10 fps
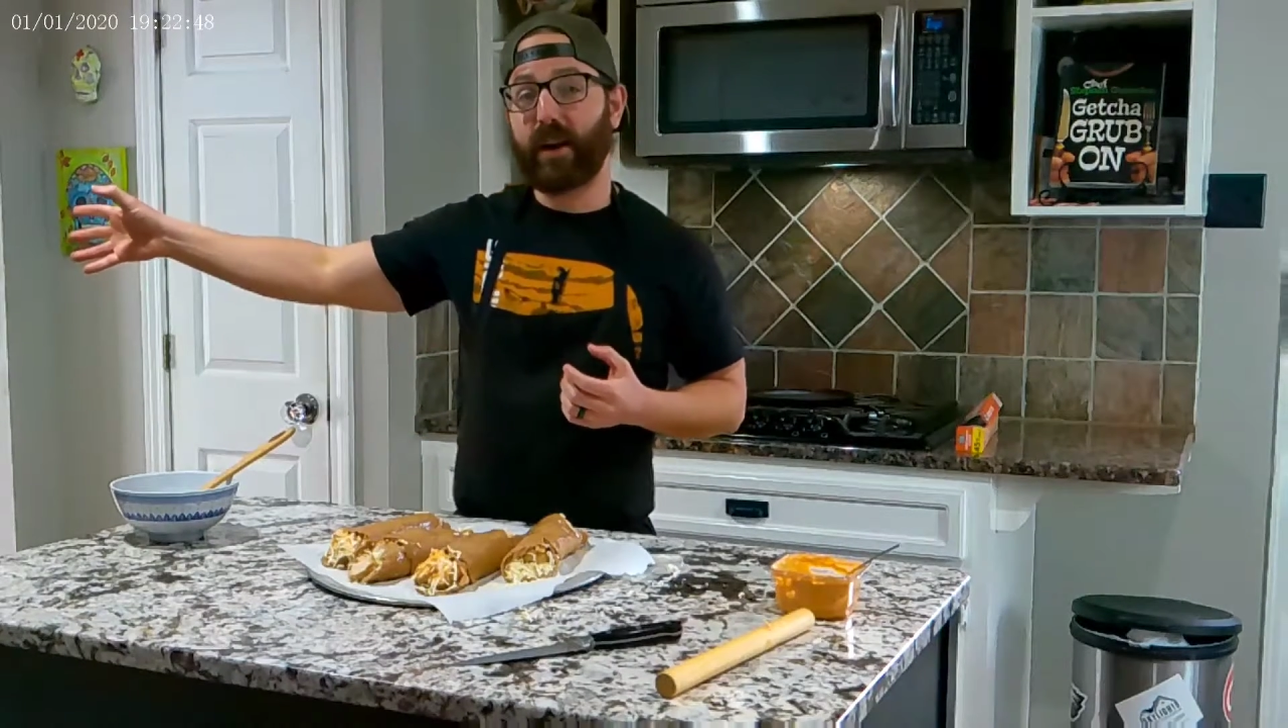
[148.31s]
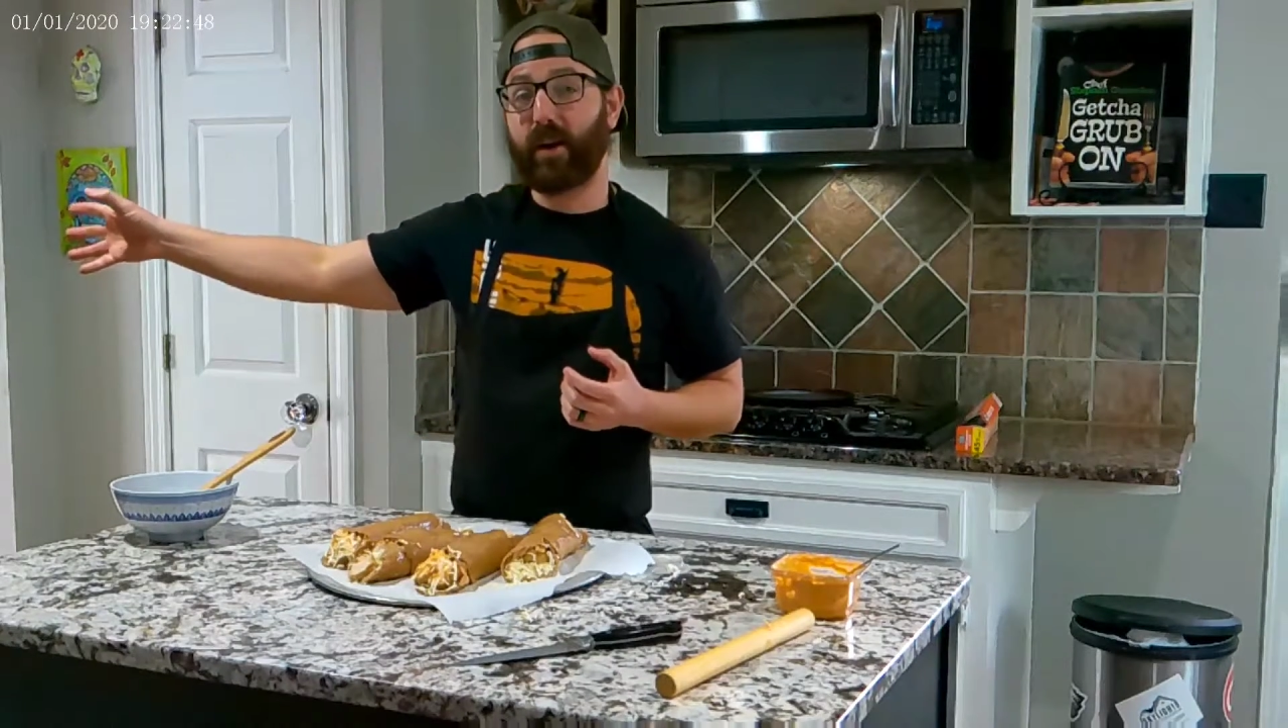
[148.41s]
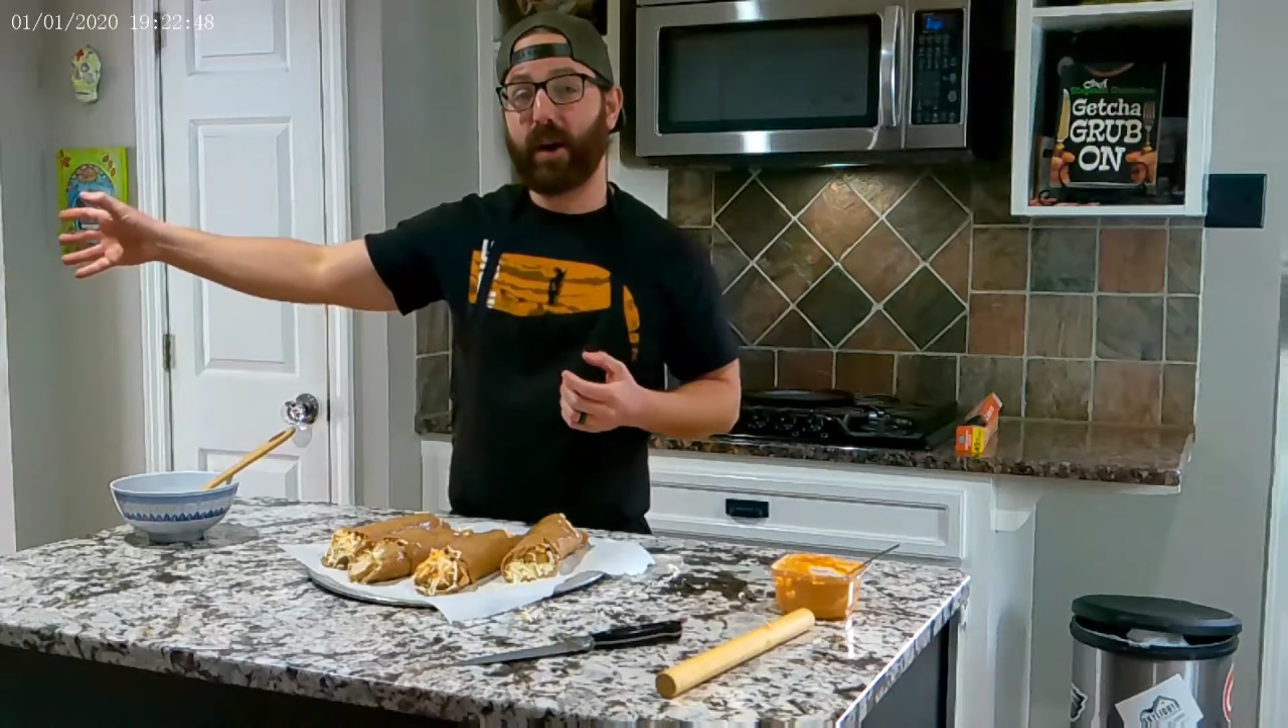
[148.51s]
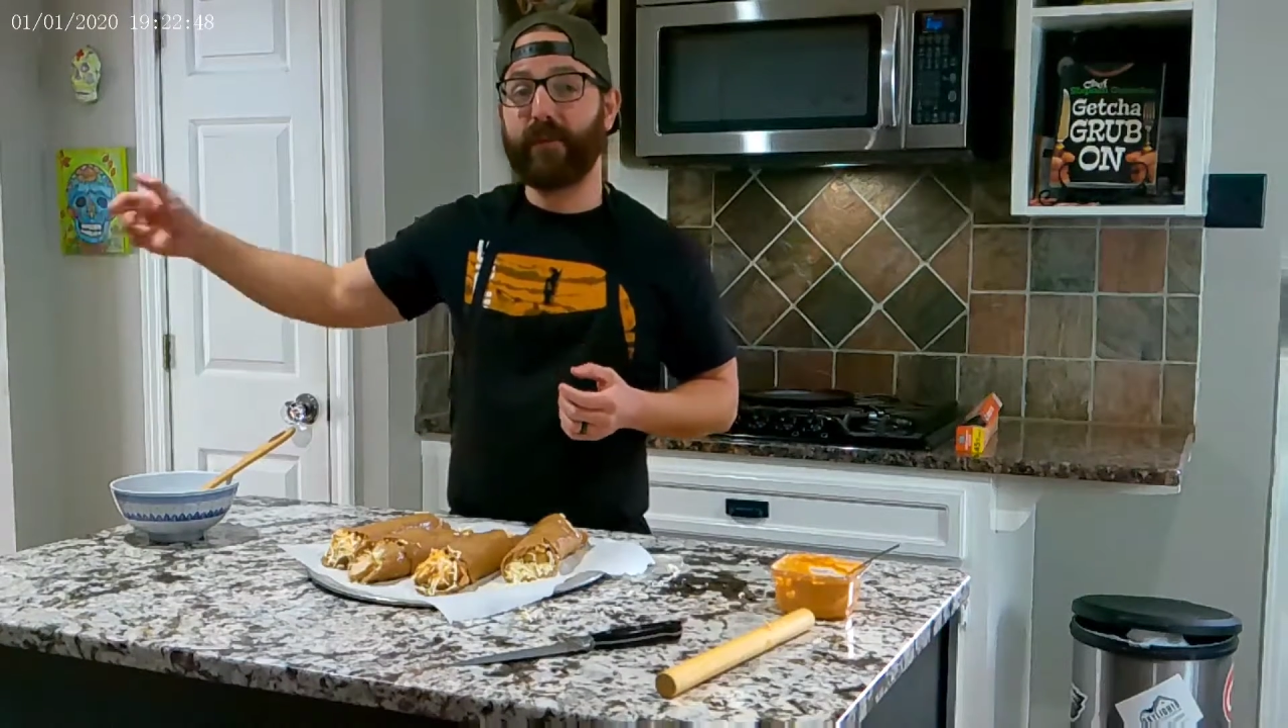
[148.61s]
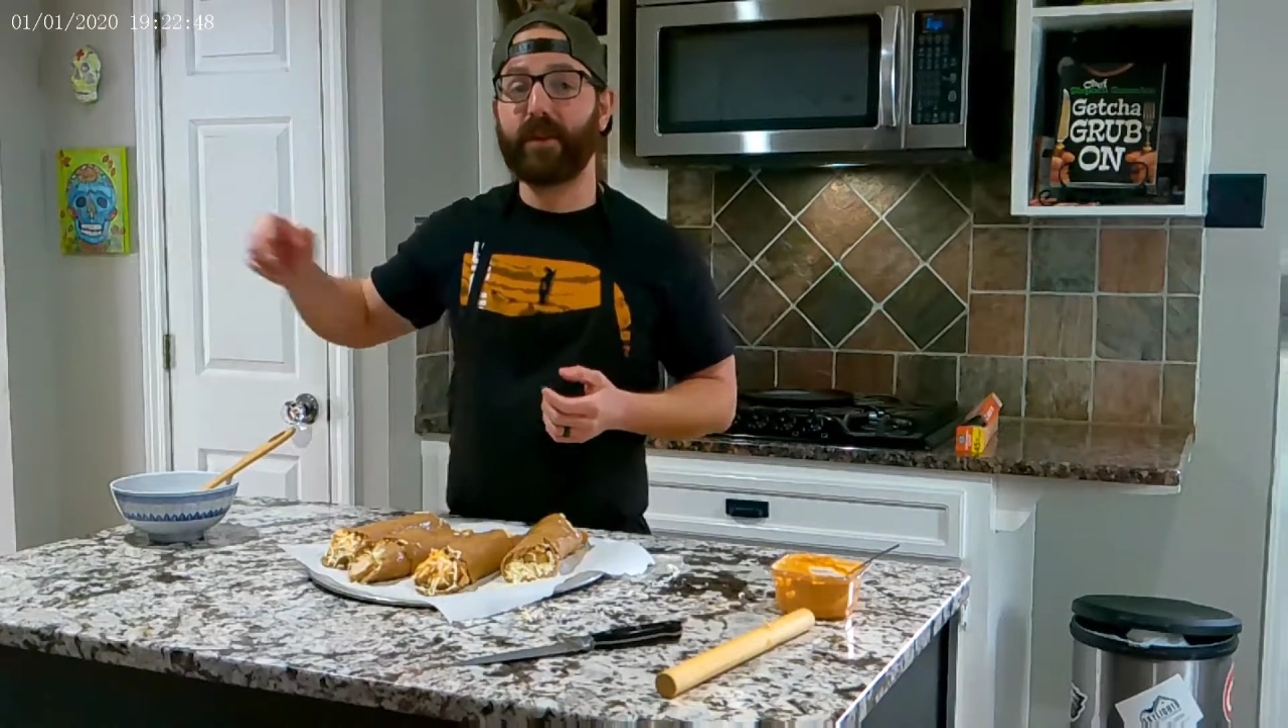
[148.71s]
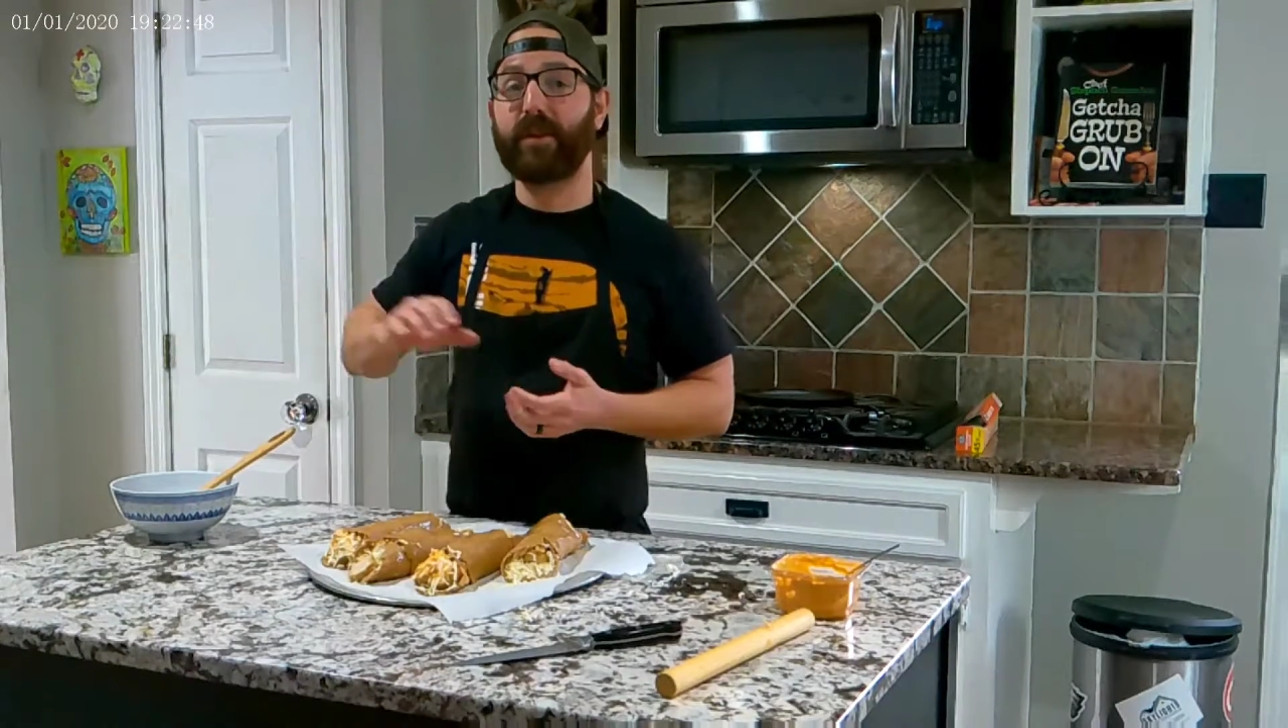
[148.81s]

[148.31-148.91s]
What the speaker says: our oven